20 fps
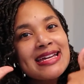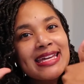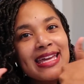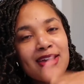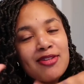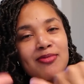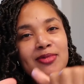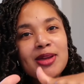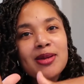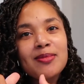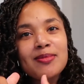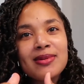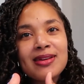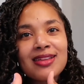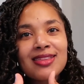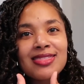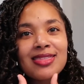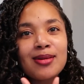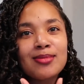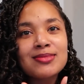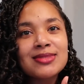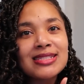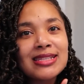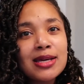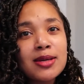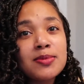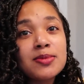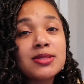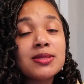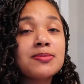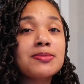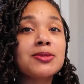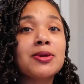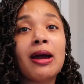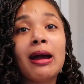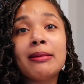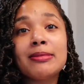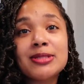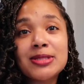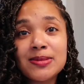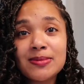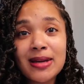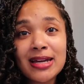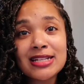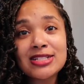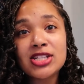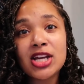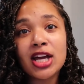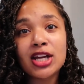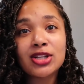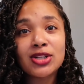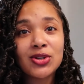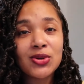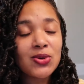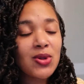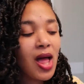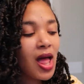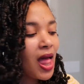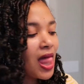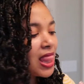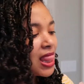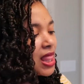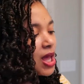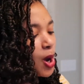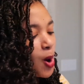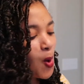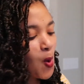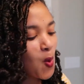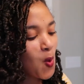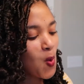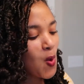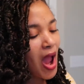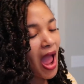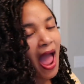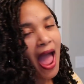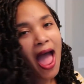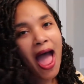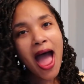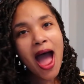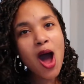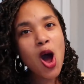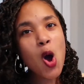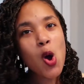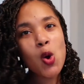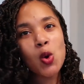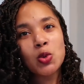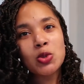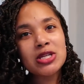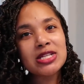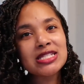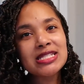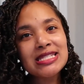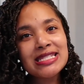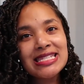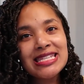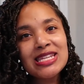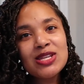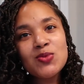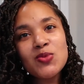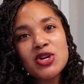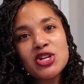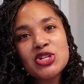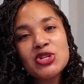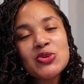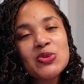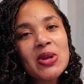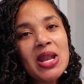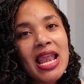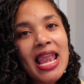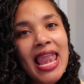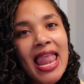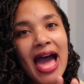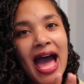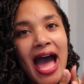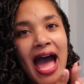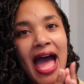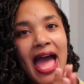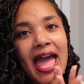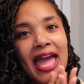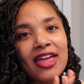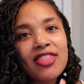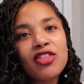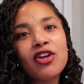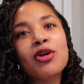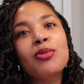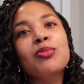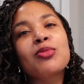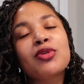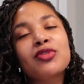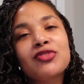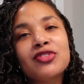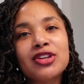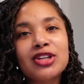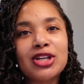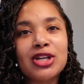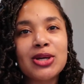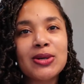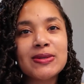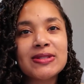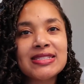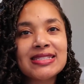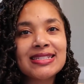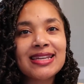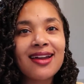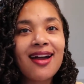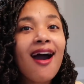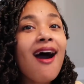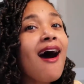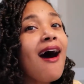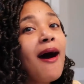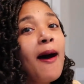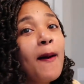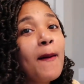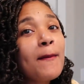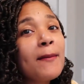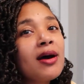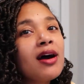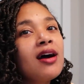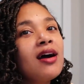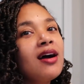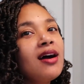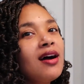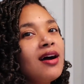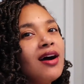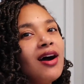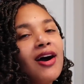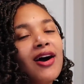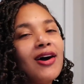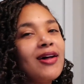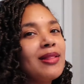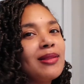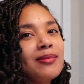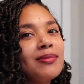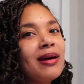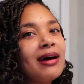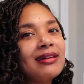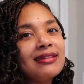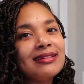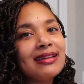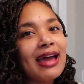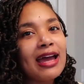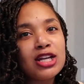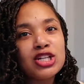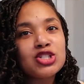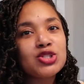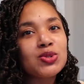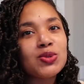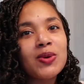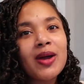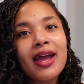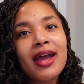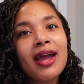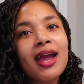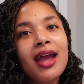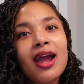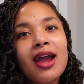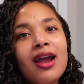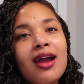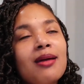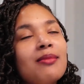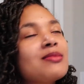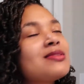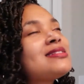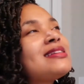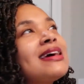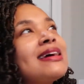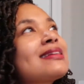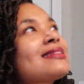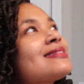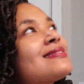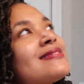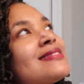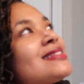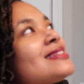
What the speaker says: give me a big thumbs up, subscribe to my channel, look around to see what you like. There are more videos to come, all about natural hair, protective